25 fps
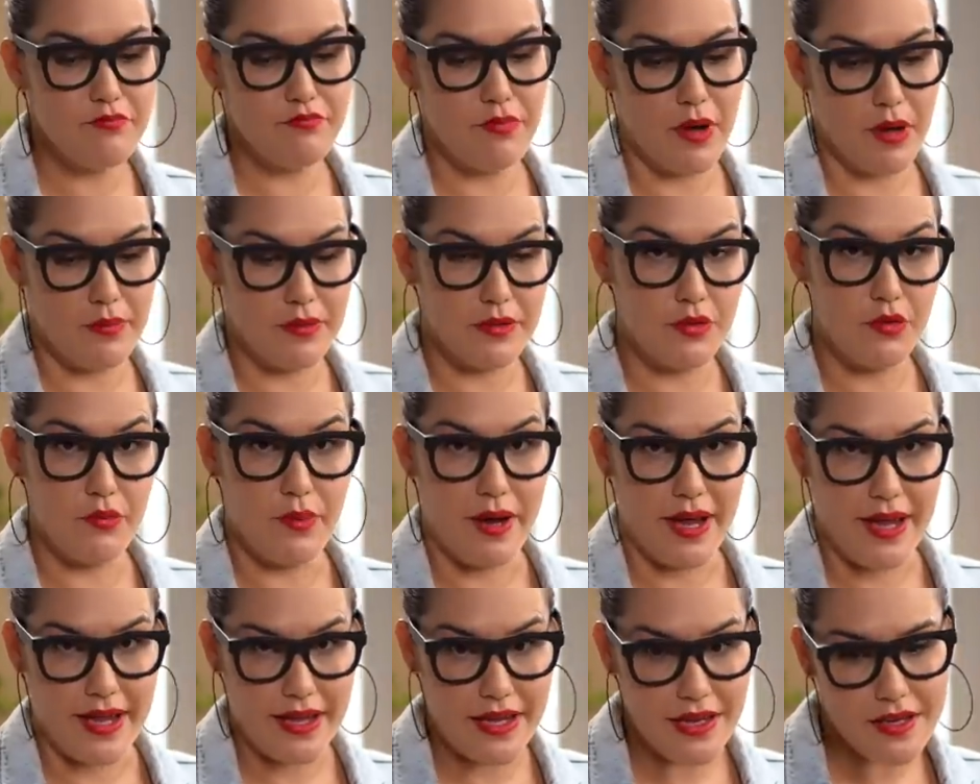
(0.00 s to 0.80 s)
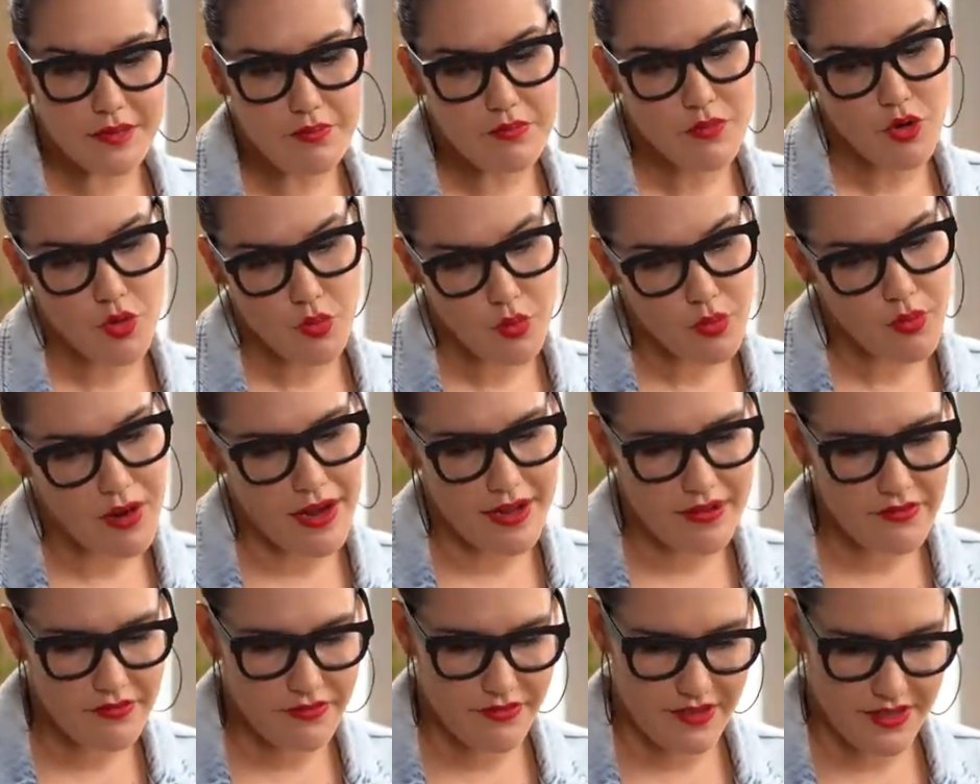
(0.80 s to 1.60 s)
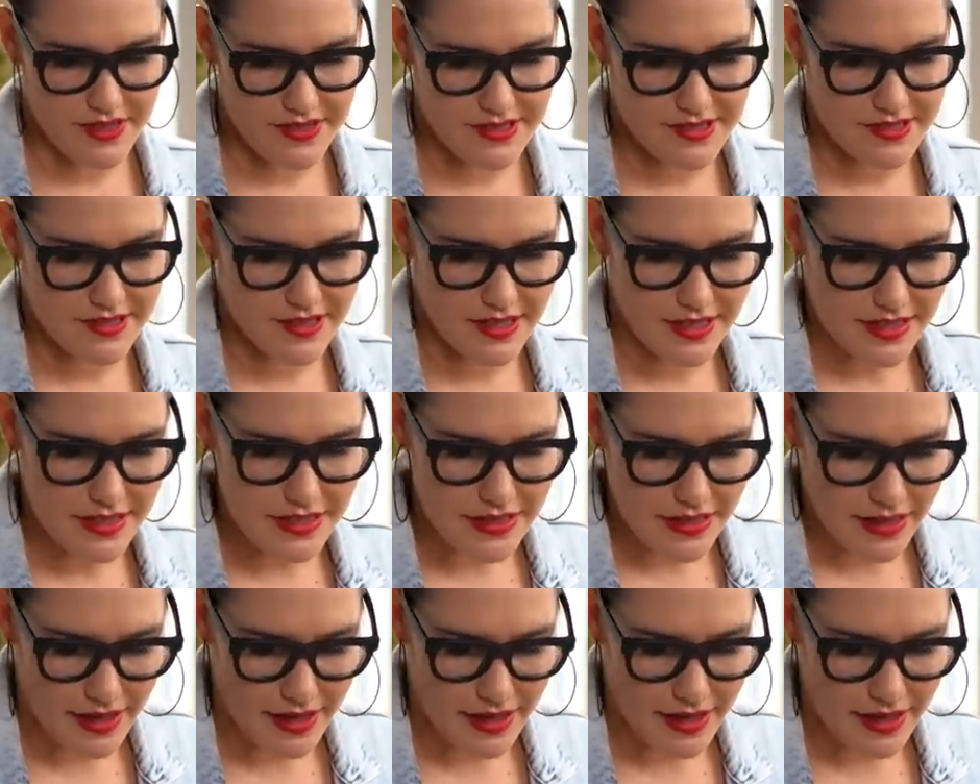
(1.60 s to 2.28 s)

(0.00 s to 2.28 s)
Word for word: of bubble away quite fiercely